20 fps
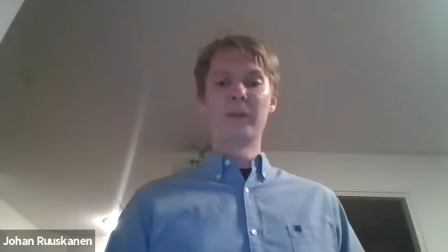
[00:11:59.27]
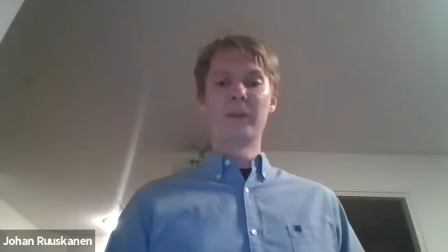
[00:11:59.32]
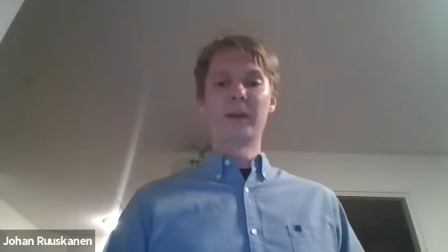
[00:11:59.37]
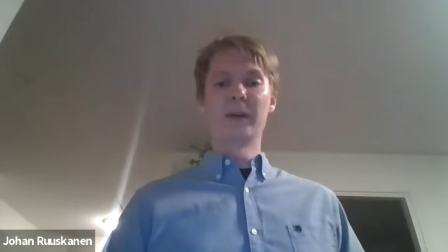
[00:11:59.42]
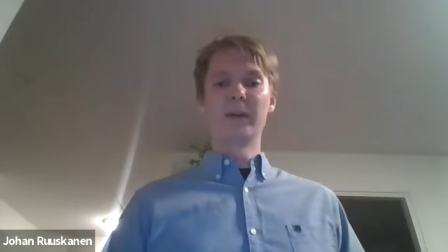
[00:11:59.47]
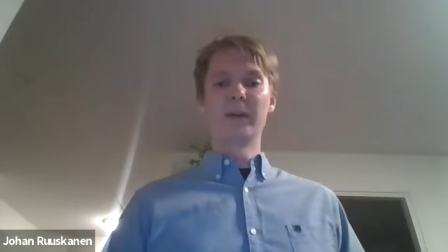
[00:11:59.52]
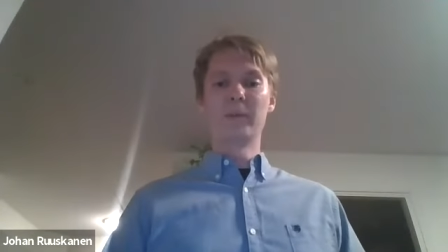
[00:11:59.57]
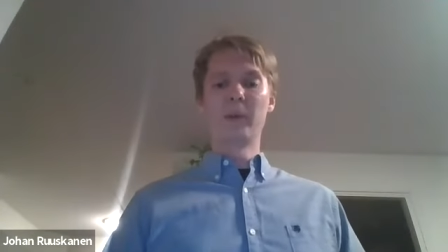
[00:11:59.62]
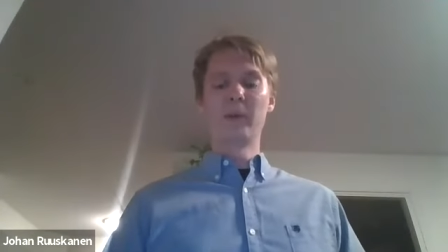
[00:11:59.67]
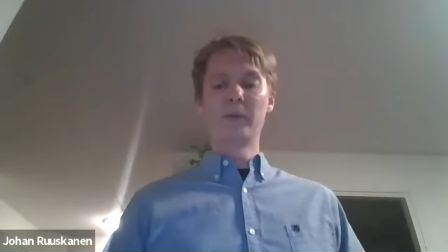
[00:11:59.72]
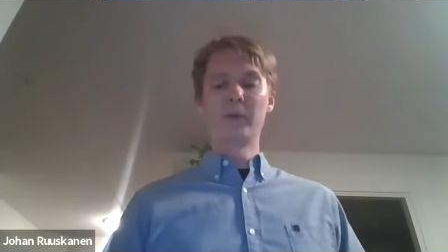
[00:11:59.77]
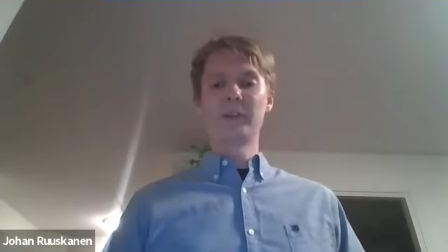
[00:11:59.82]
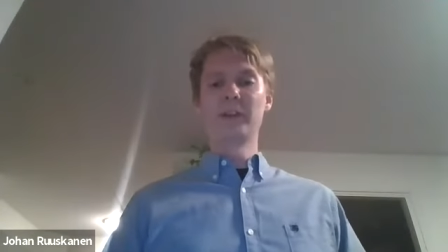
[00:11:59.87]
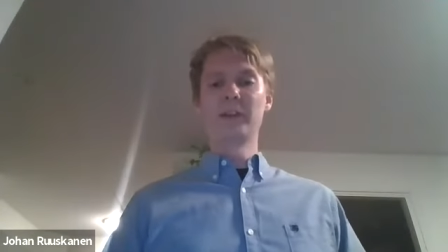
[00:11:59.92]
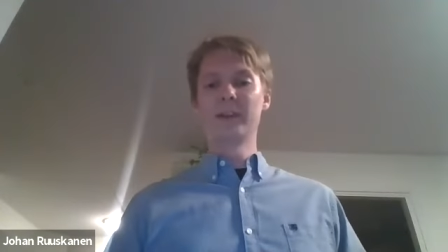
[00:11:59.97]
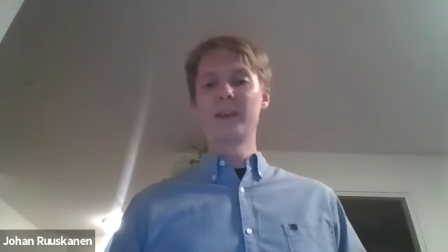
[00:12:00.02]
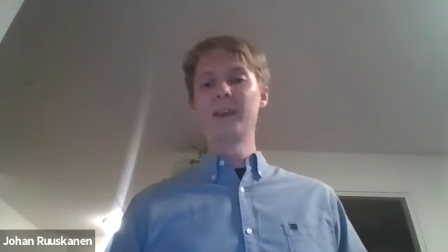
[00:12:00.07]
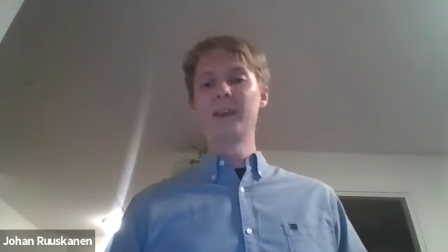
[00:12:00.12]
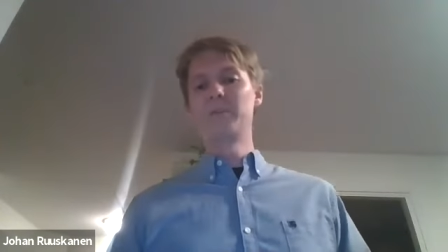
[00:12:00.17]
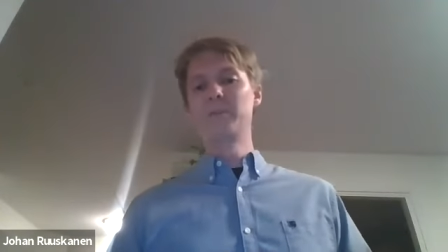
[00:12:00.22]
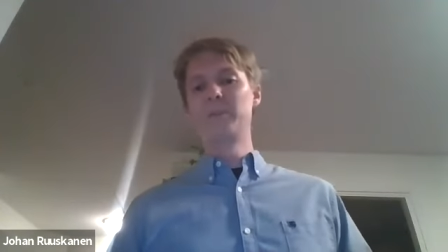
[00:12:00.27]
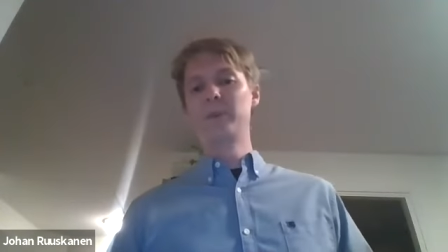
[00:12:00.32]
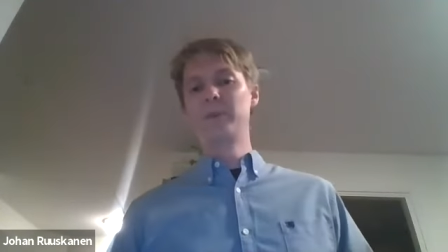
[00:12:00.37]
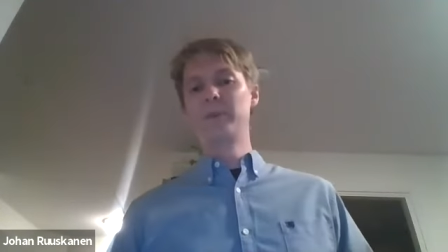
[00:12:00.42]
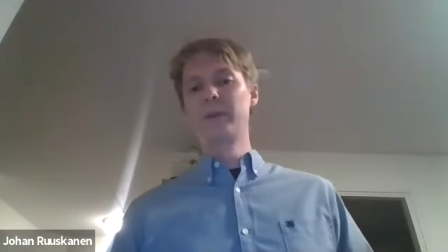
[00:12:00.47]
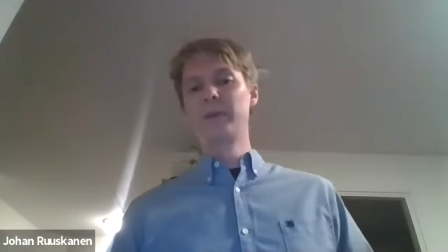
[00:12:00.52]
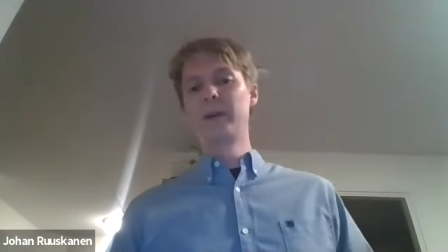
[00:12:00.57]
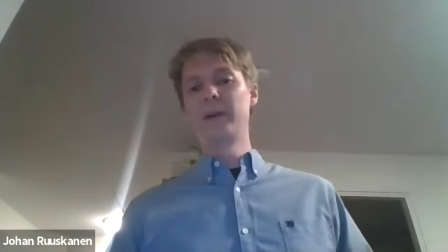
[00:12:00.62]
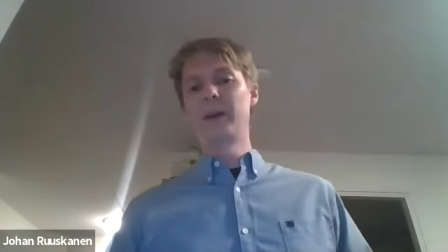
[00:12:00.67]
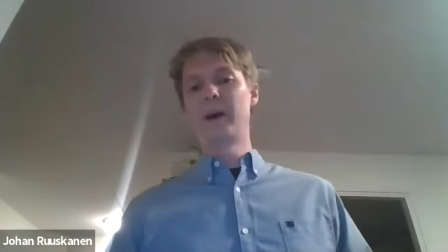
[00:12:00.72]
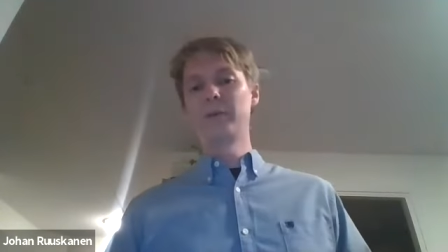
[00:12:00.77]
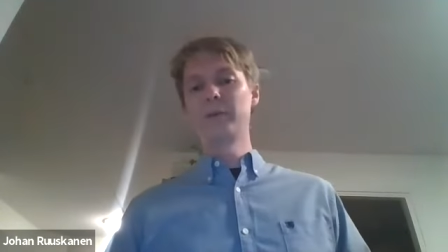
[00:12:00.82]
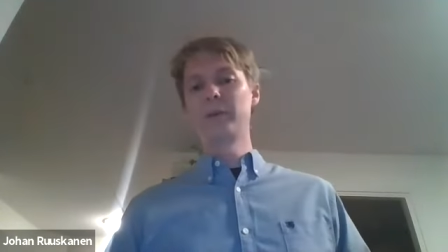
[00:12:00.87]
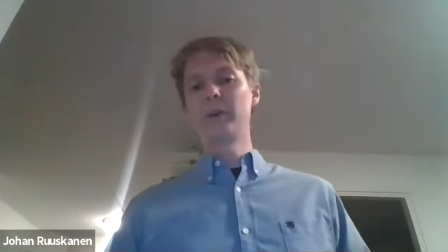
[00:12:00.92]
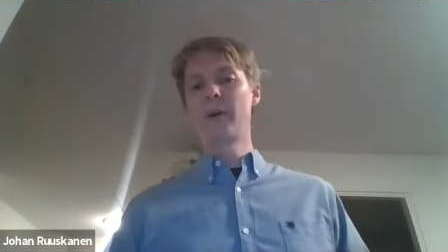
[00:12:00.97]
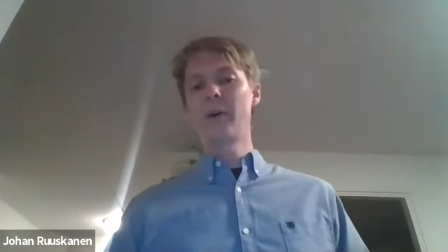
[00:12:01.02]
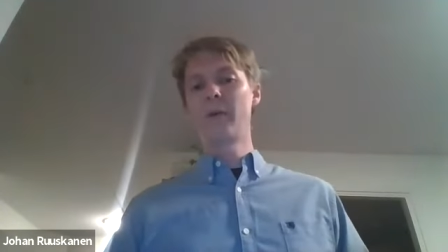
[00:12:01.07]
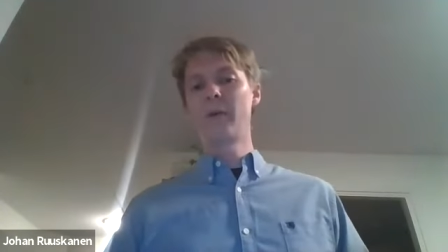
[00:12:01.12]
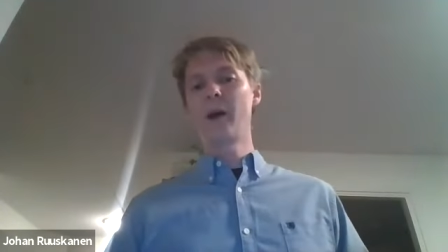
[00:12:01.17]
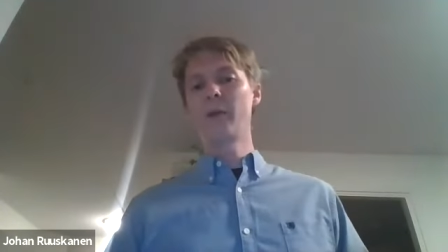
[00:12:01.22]
then we will still keep
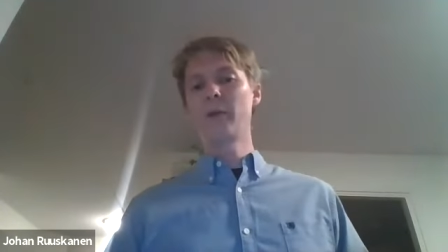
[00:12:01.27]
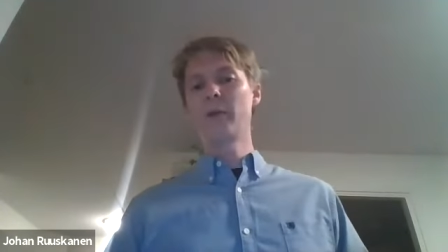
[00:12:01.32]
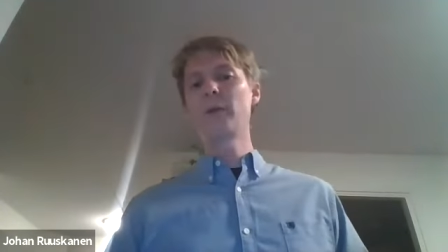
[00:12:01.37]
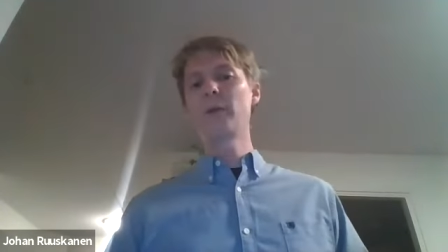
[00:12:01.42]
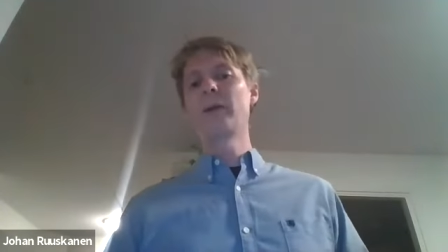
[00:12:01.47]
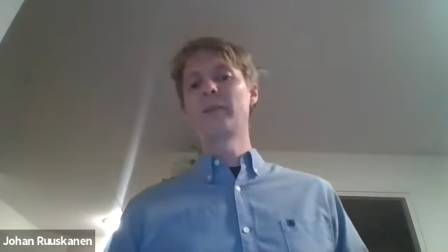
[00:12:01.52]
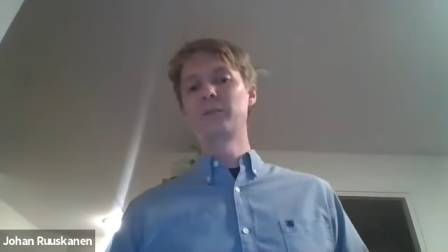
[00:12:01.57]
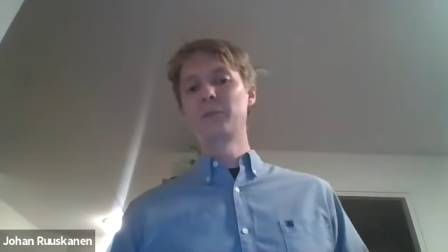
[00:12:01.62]
our arrivals